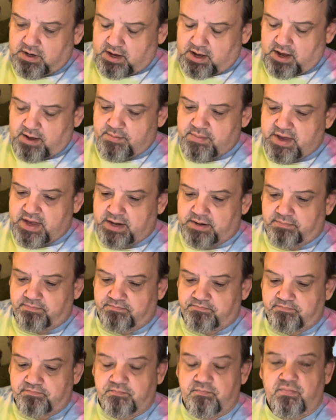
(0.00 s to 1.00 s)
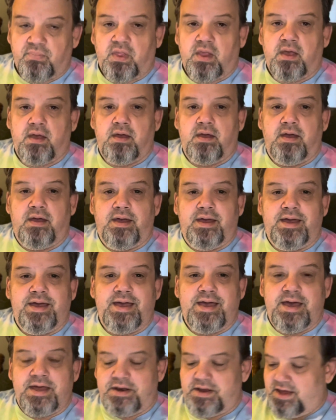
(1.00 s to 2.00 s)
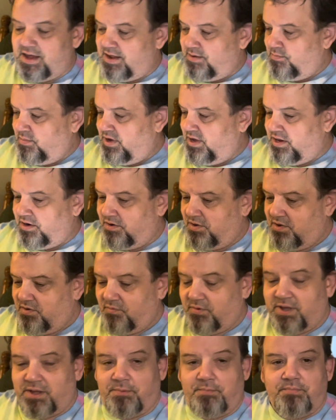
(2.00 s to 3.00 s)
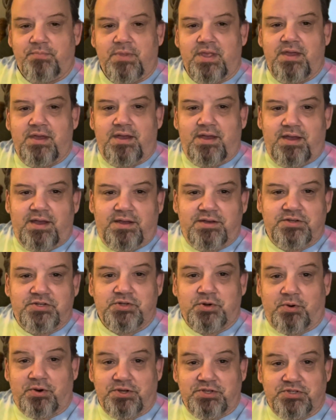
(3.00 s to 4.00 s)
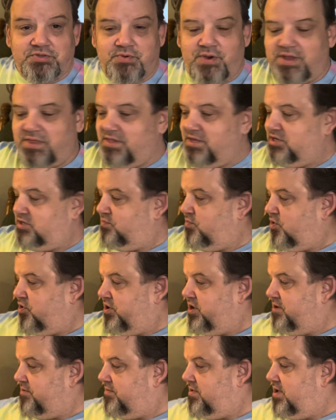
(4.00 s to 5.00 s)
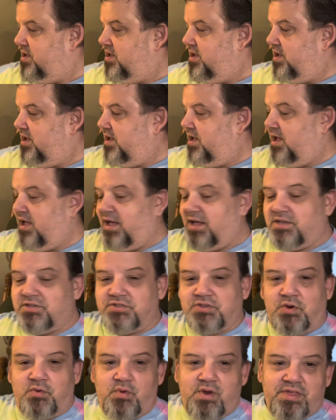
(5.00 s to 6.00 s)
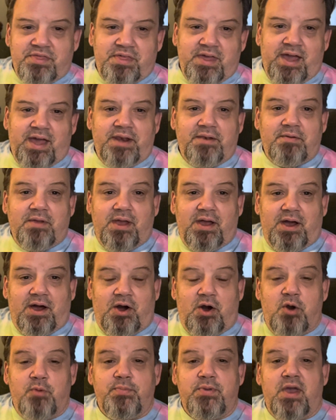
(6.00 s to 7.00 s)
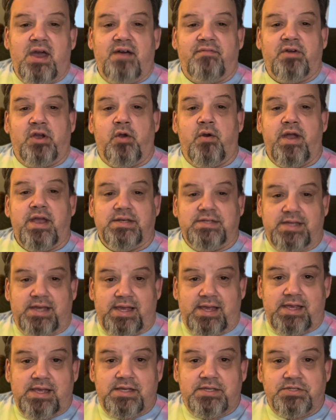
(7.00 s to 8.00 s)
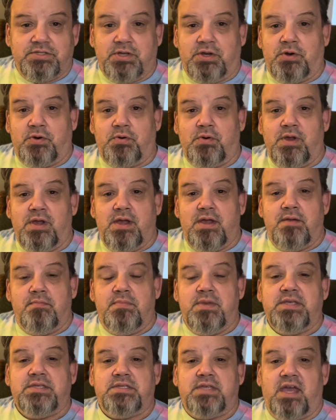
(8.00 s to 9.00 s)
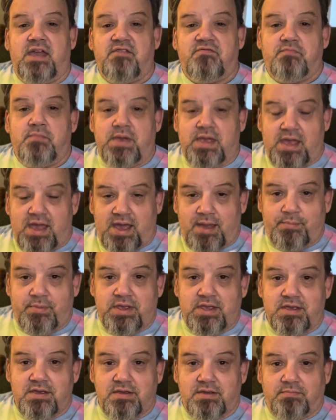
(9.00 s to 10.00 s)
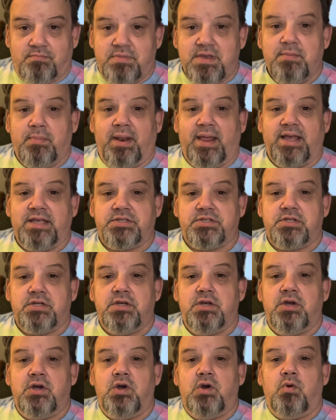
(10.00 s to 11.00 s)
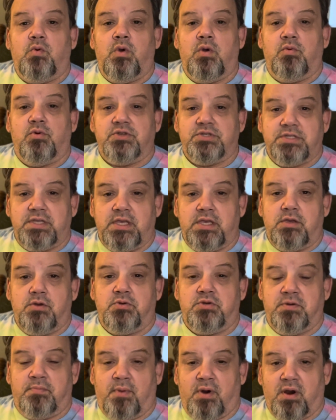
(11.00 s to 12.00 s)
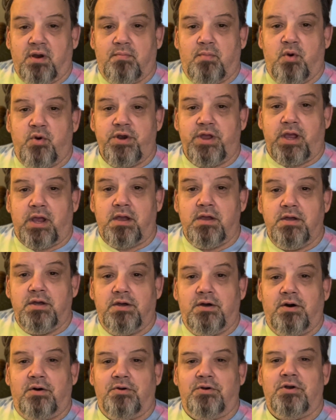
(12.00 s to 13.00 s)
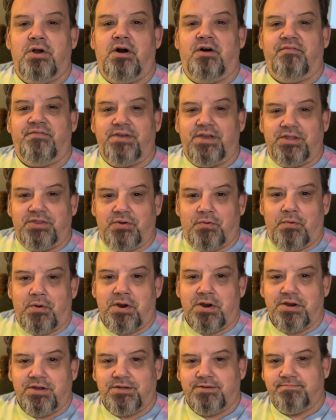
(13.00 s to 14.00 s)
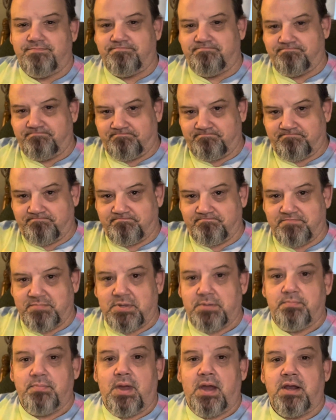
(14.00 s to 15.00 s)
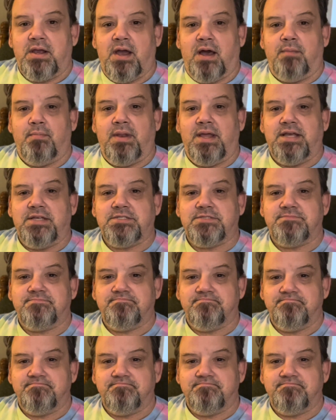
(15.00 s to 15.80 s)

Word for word: Amen and amen. Well, short and sweet this morning. Uh, so, with that, hope you have a great day. So, be safe, be happy, be blessed. We will see you tomorrow morning on Coffee and the Word. God bless.